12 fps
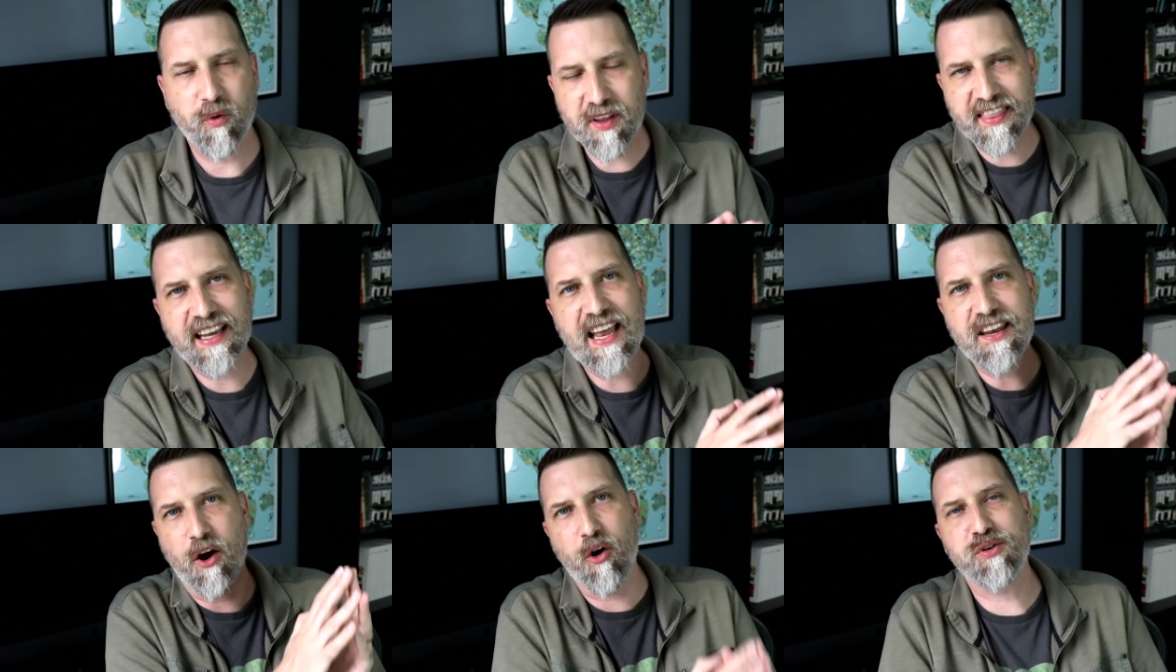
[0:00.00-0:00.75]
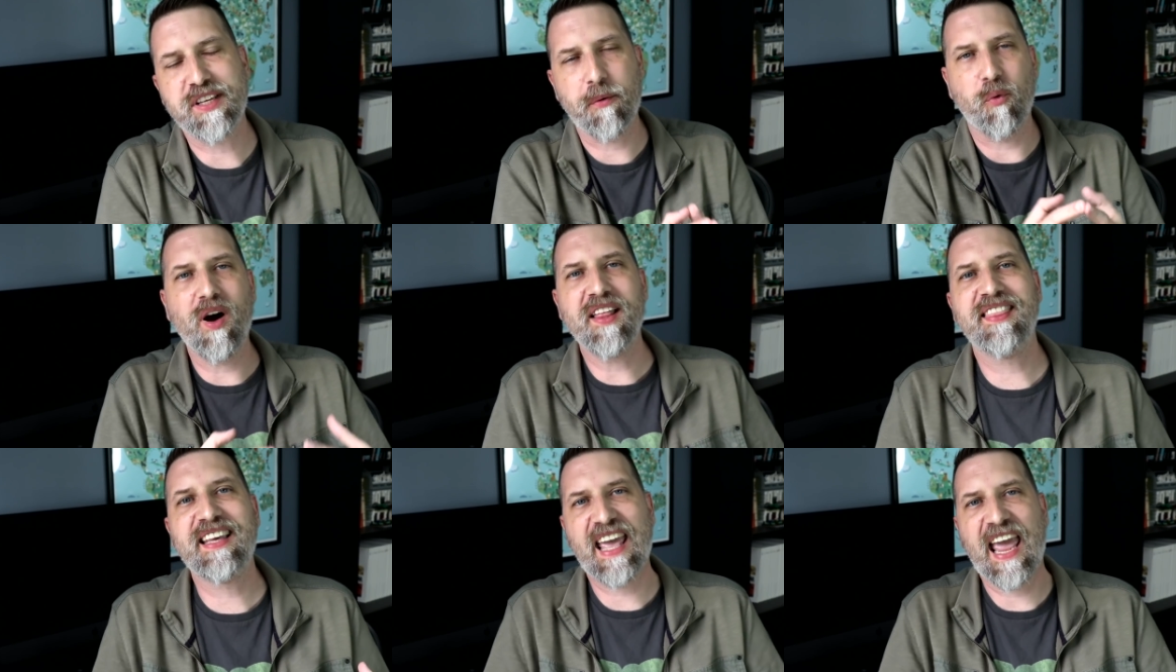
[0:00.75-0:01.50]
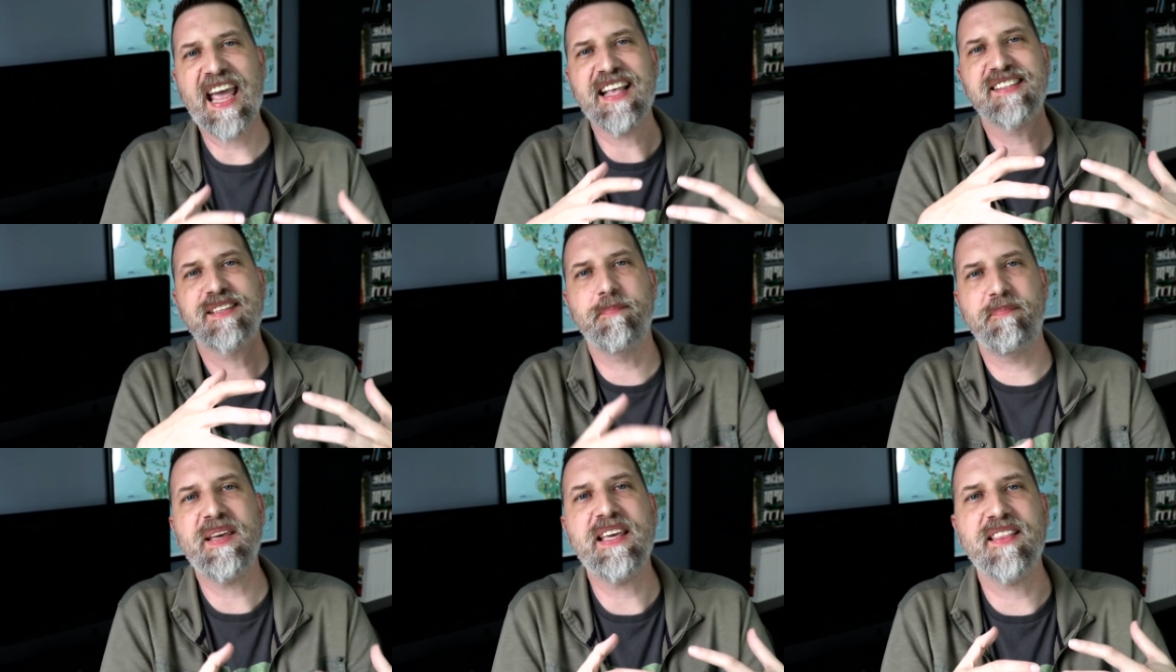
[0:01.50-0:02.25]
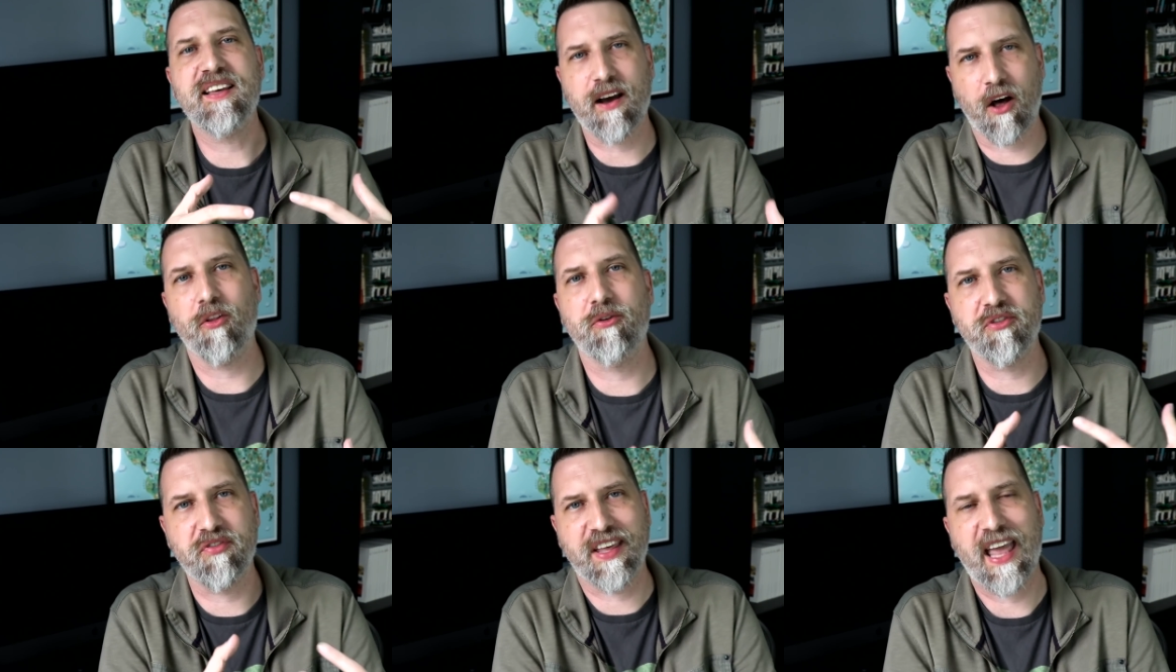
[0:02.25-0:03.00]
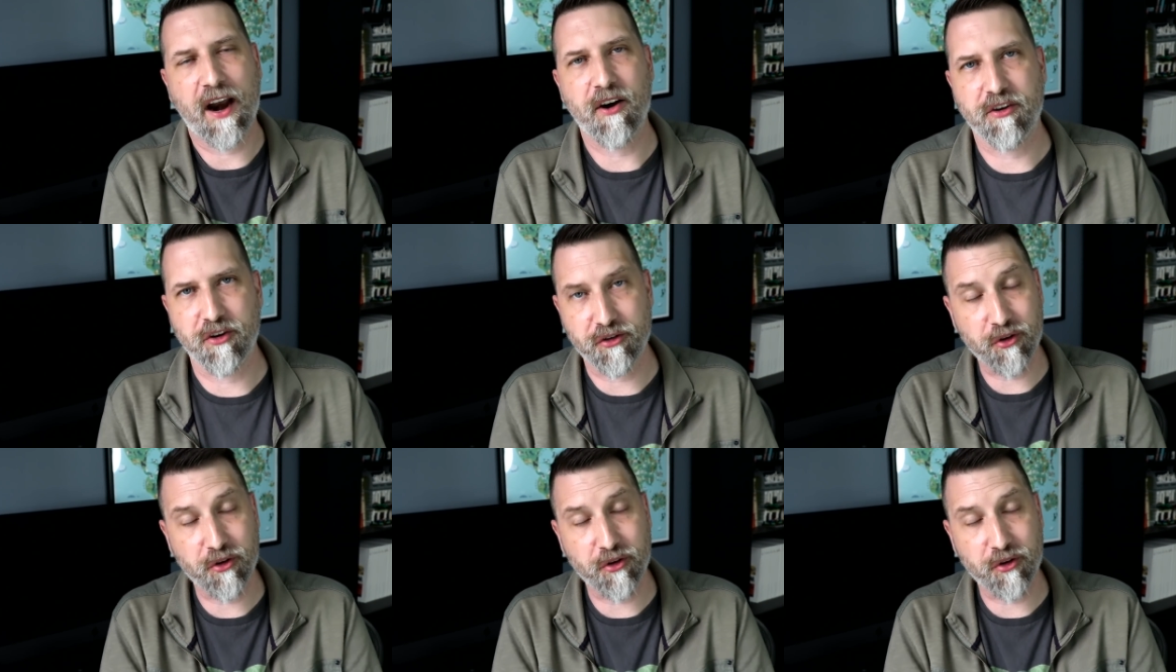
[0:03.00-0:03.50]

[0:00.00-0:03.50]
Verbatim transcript: One thing I know is I want the cans to be the colors of the character.